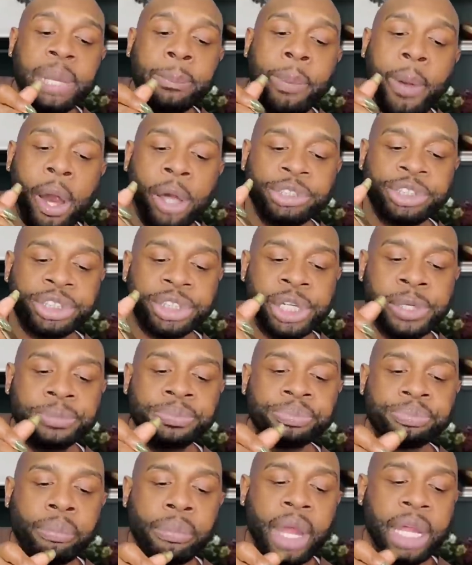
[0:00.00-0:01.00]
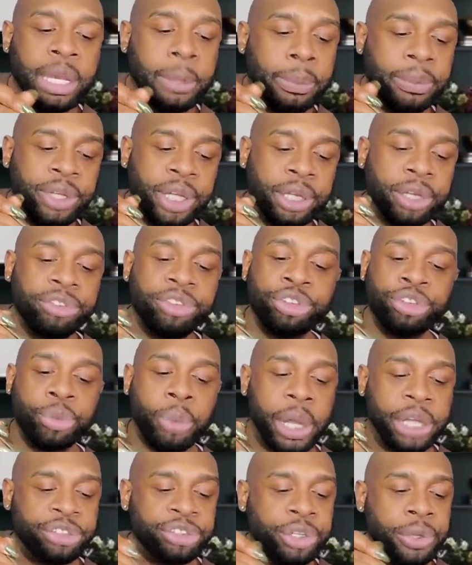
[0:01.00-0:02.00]
any person in a particular
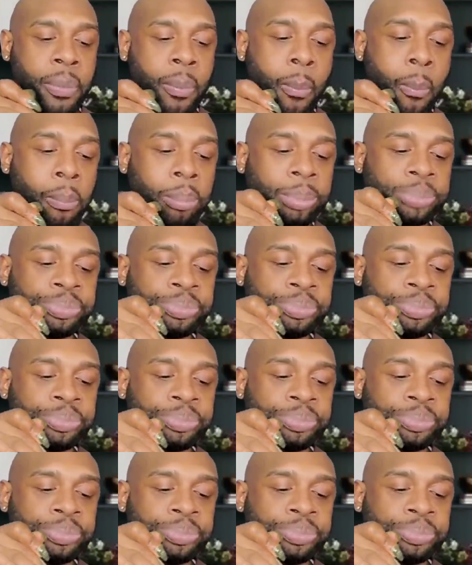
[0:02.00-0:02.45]
situation